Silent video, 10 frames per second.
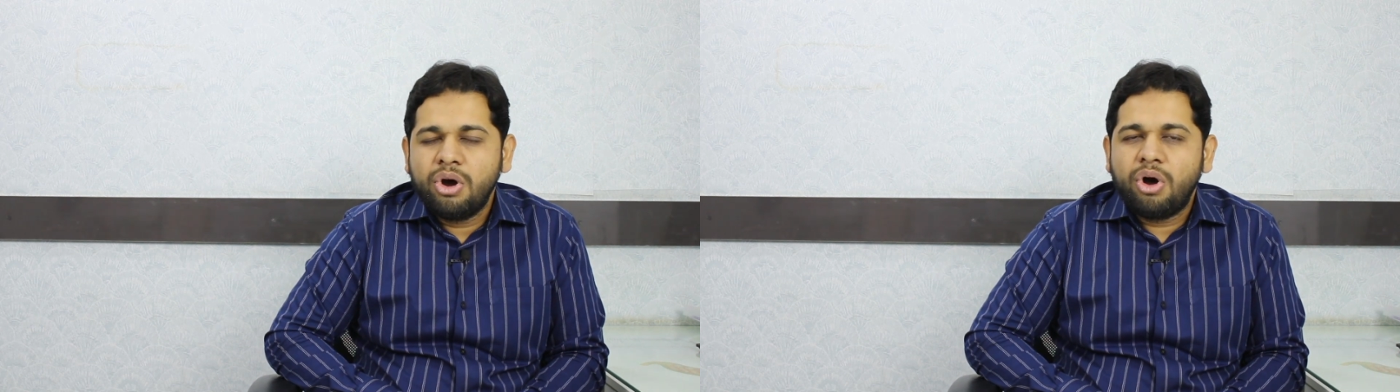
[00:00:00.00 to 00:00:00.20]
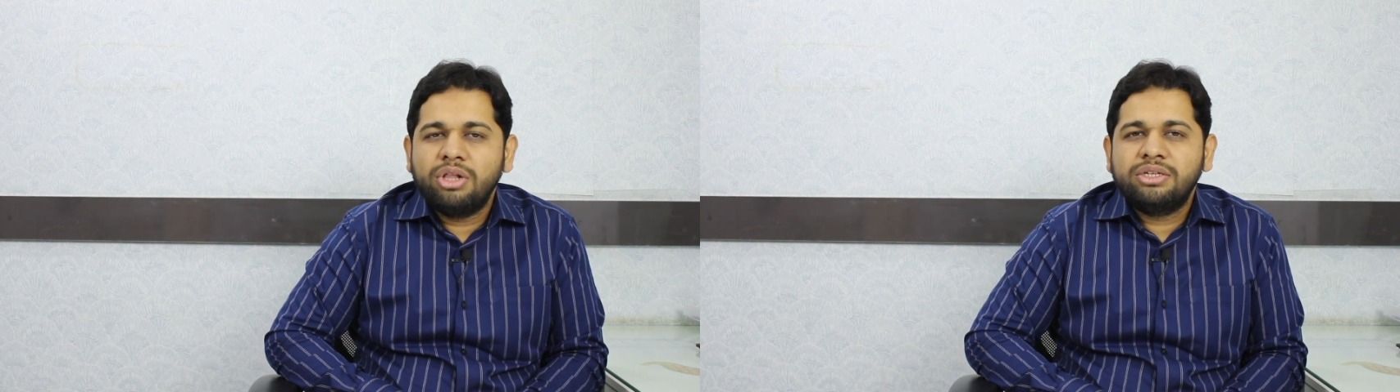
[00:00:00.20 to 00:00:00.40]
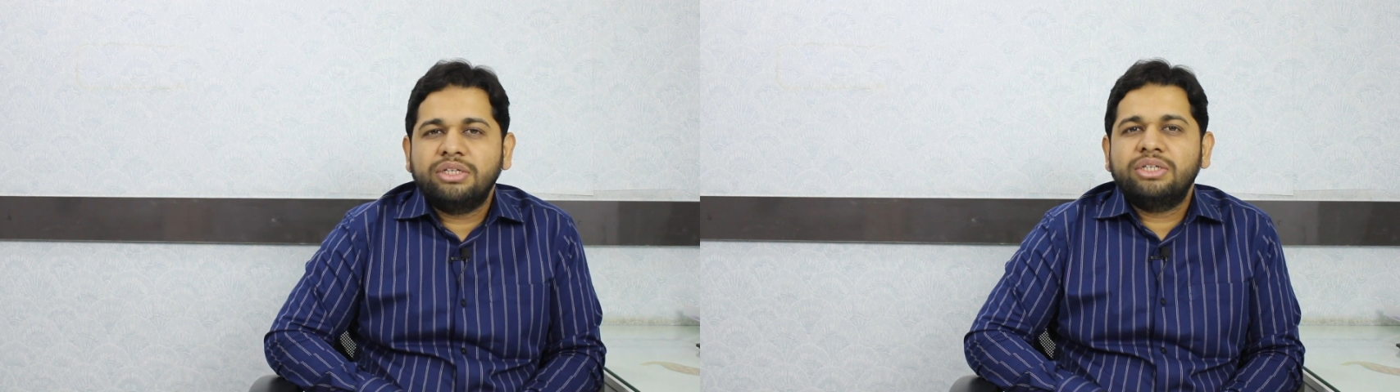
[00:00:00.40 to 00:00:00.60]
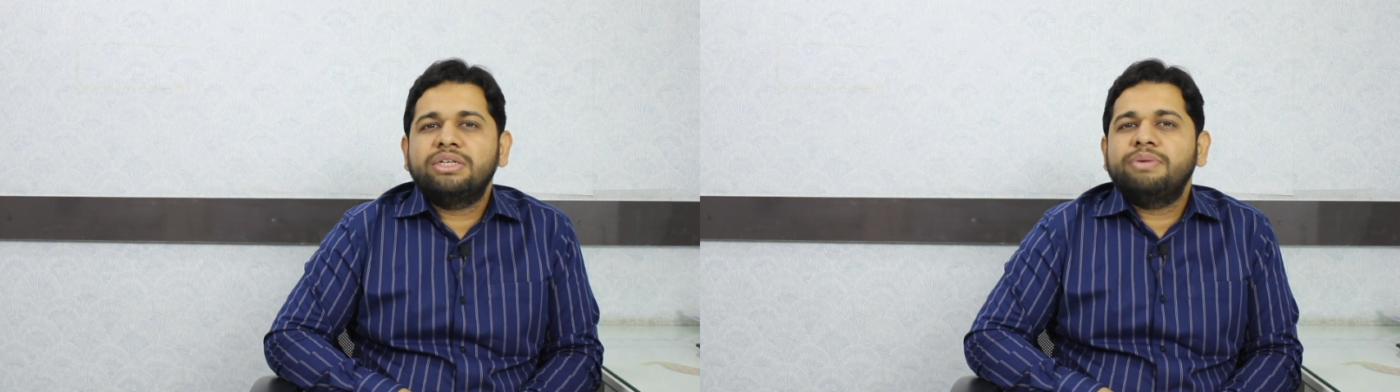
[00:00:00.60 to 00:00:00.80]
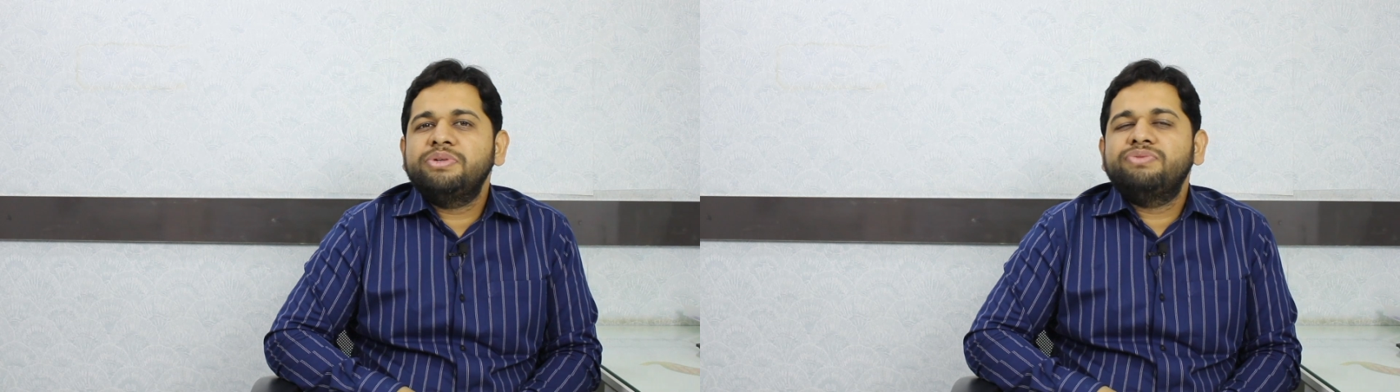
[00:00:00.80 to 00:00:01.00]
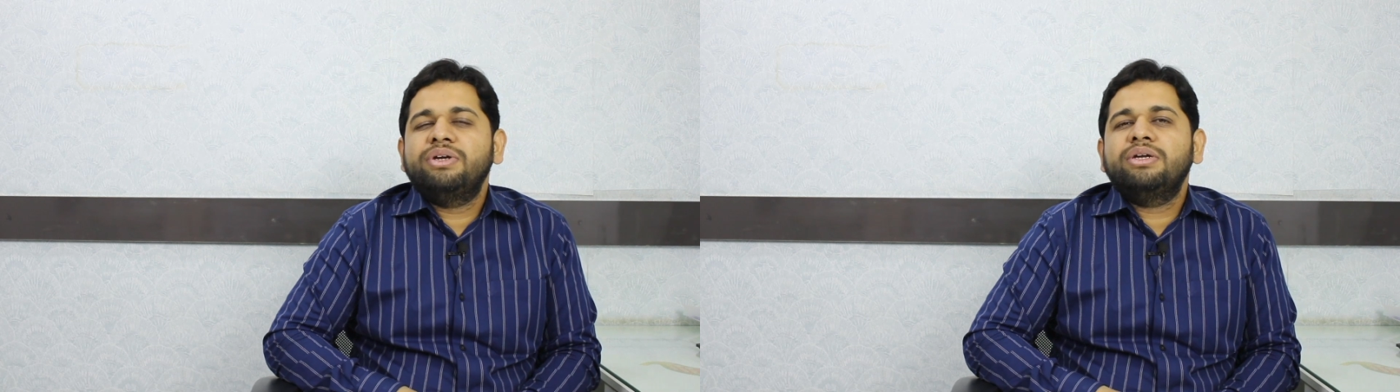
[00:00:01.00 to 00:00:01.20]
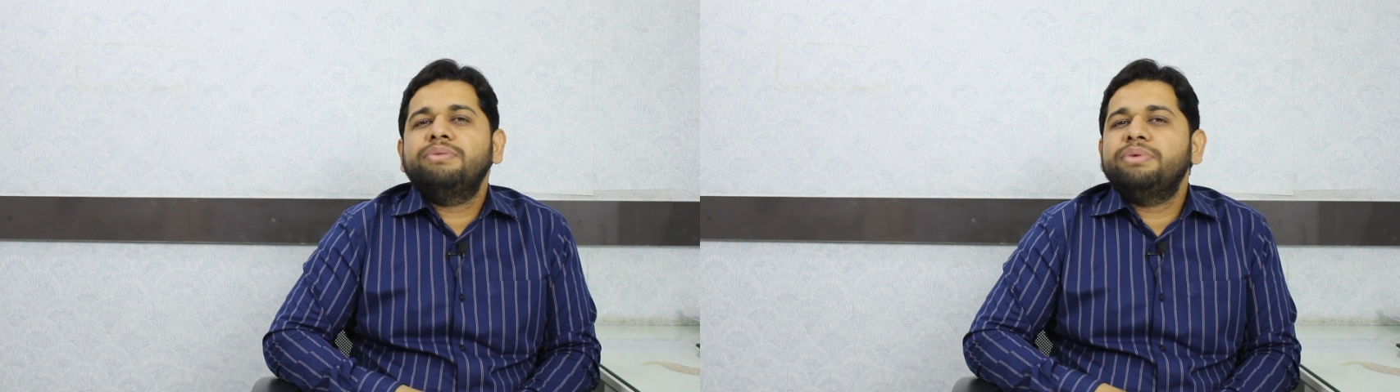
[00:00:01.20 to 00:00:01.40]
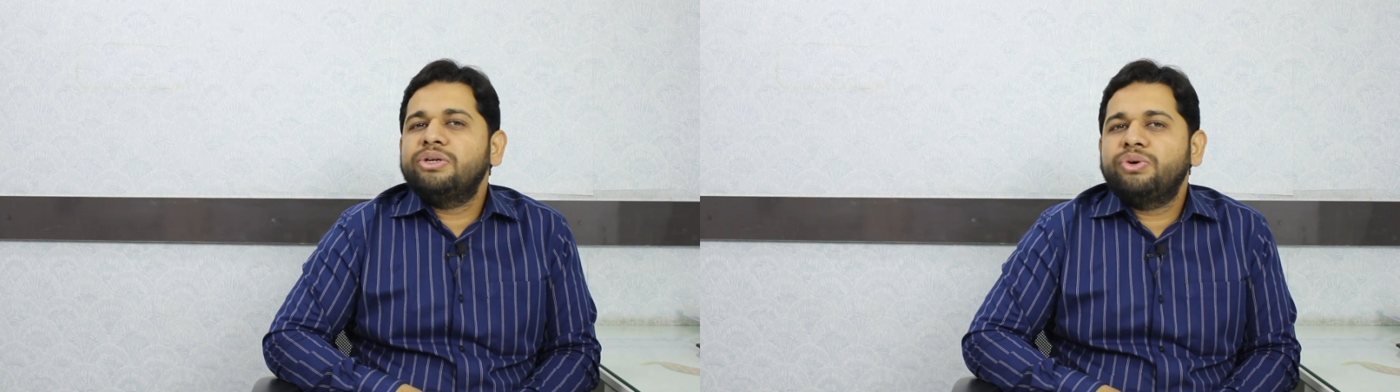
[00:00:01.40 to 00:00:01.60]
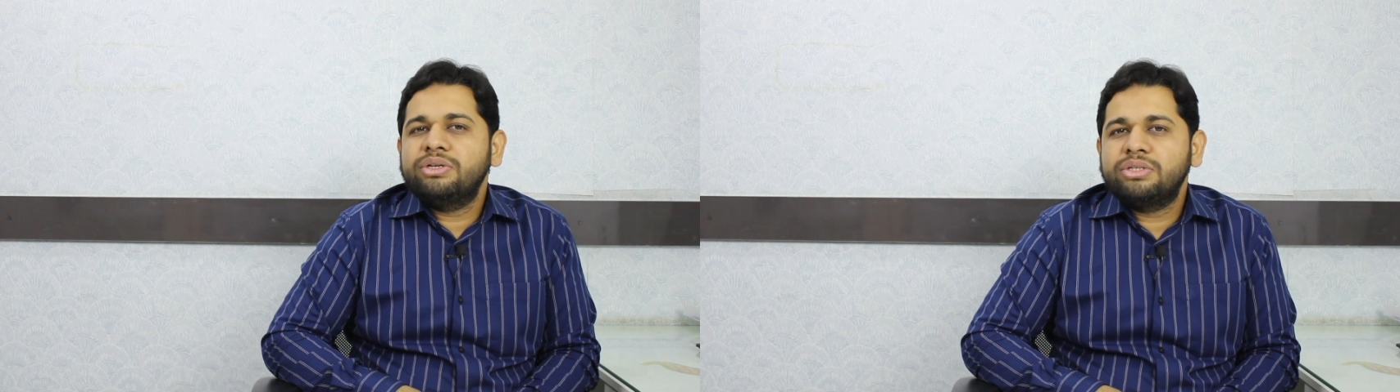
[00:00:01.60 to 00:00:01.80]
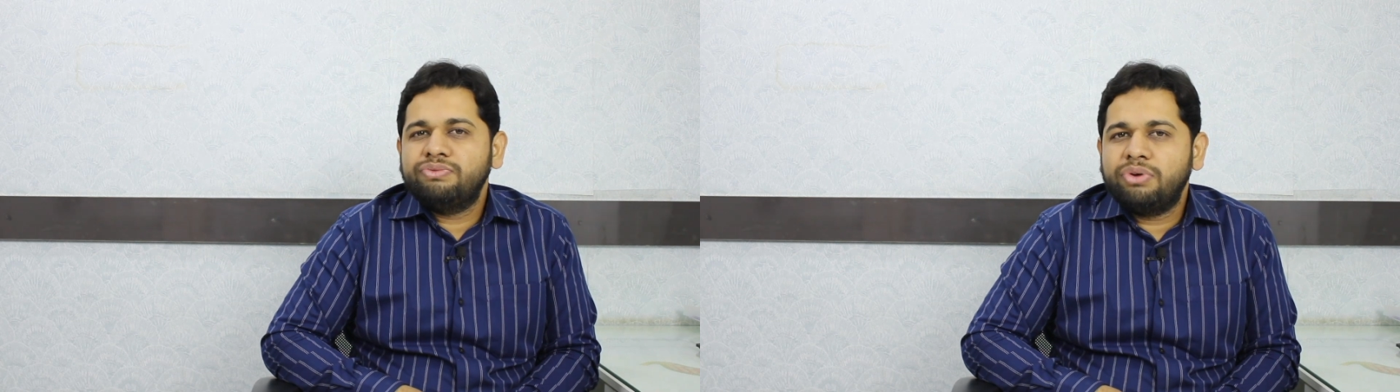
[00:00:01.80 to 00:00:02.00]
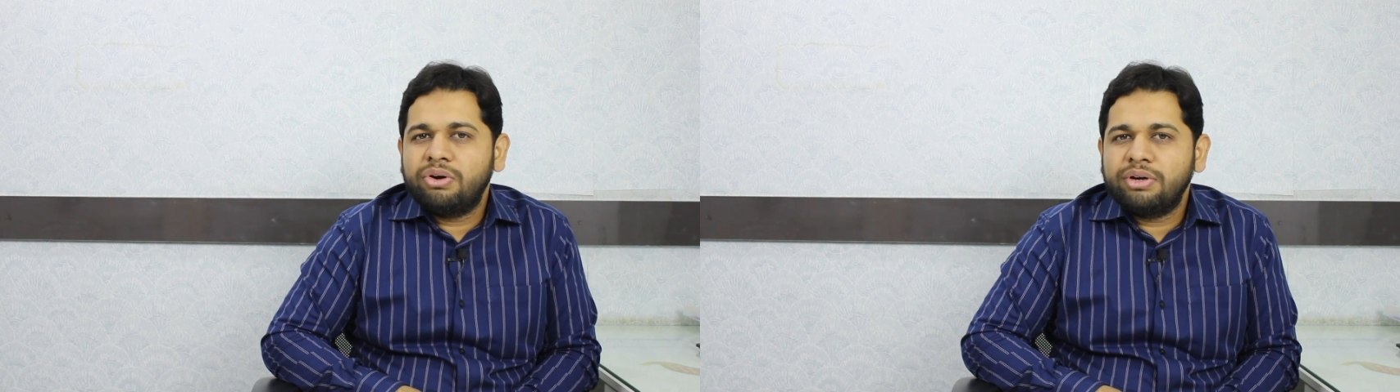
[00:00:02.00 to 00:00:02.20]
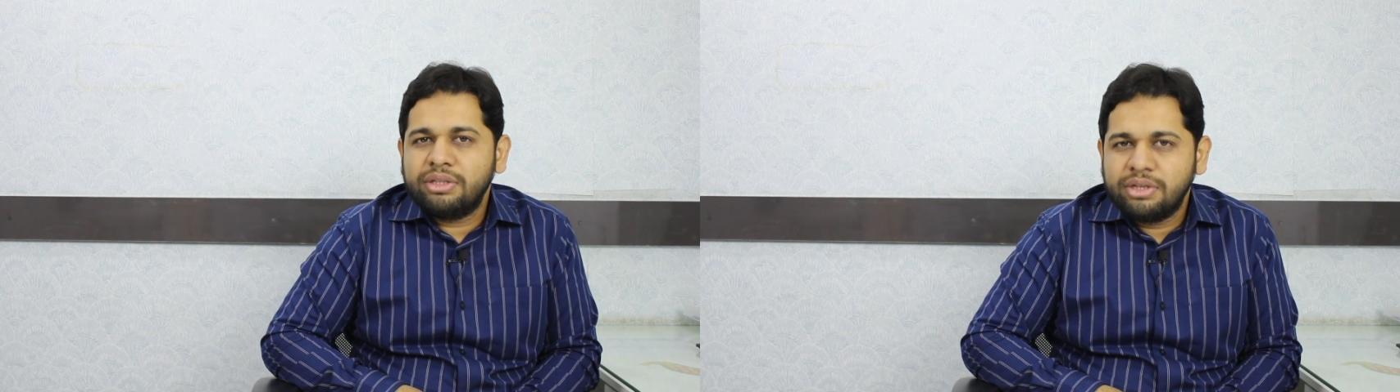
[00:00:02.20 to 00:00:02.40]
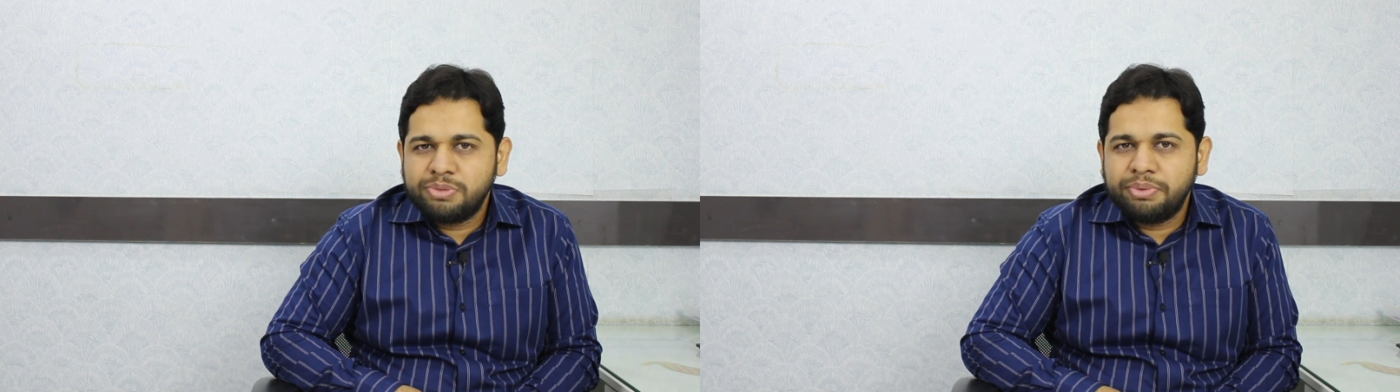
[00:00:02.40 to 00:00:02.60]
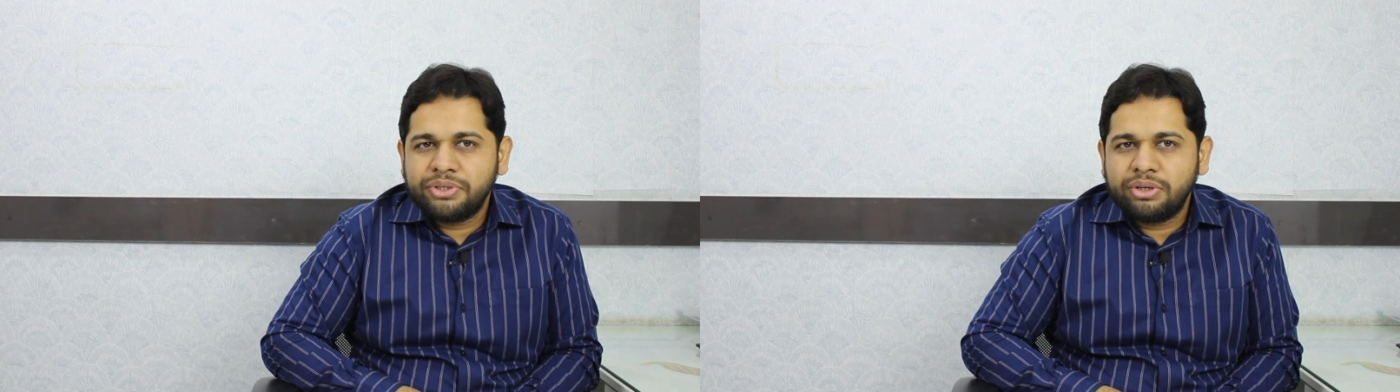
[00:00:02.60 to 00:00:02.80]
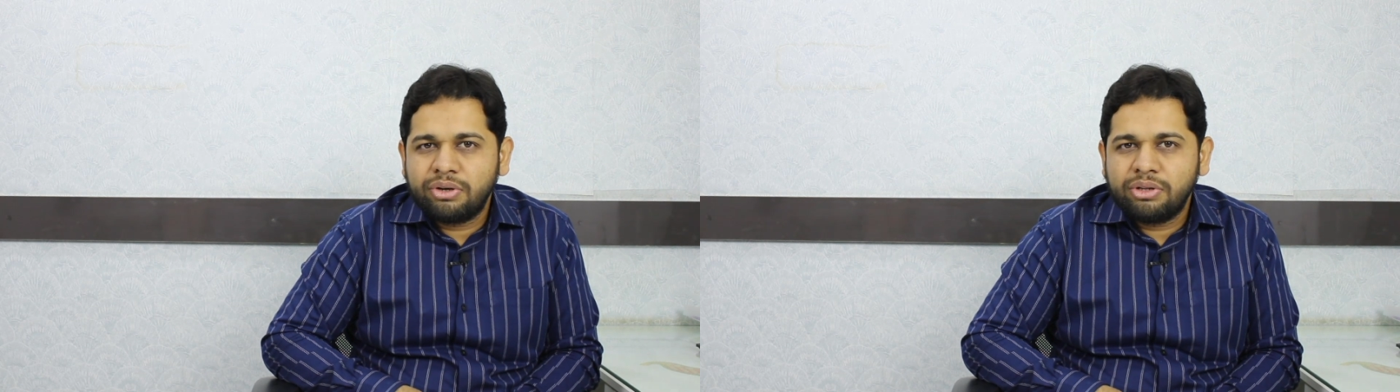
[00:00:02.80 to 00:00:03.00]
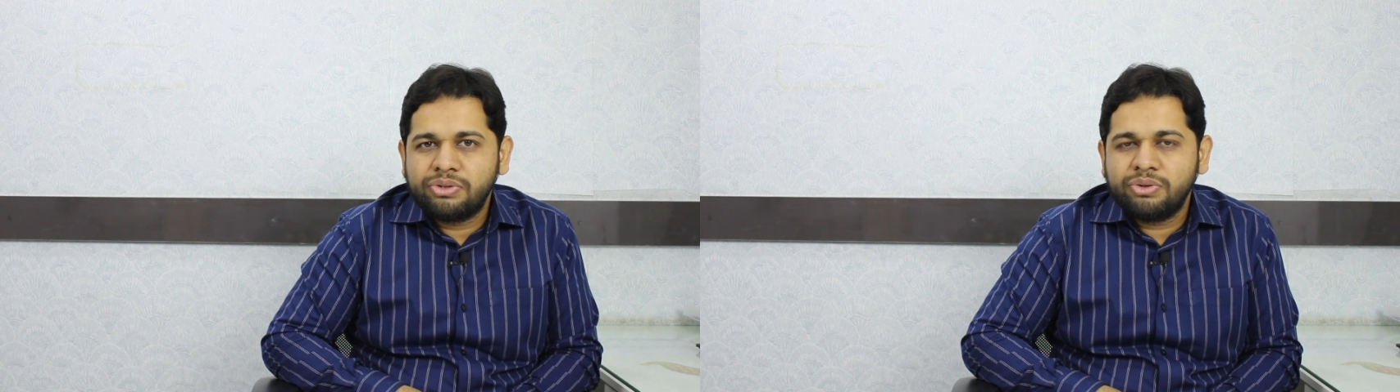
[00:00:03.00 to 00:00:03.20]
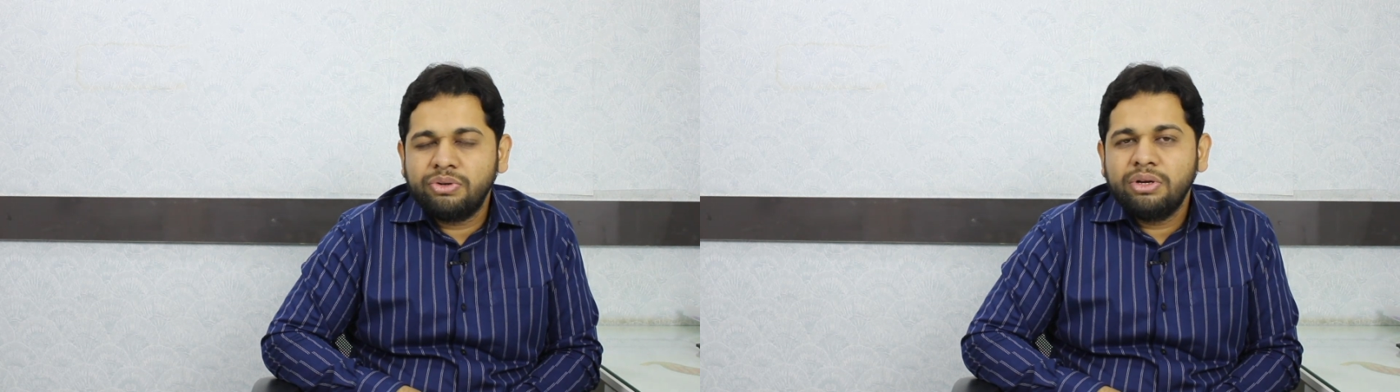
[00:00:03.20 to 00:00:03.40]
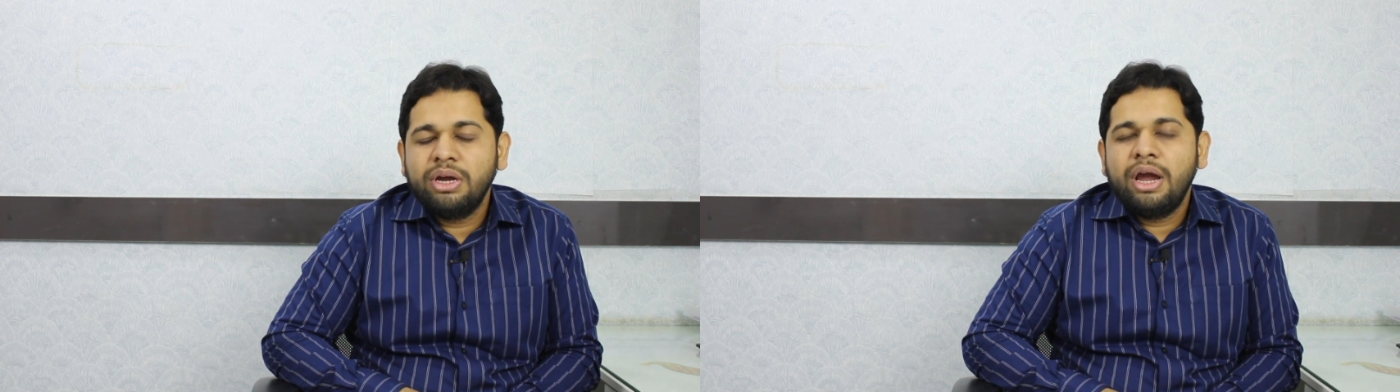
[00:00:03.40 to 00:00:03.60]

All such steps were meticulously followed in this patient also,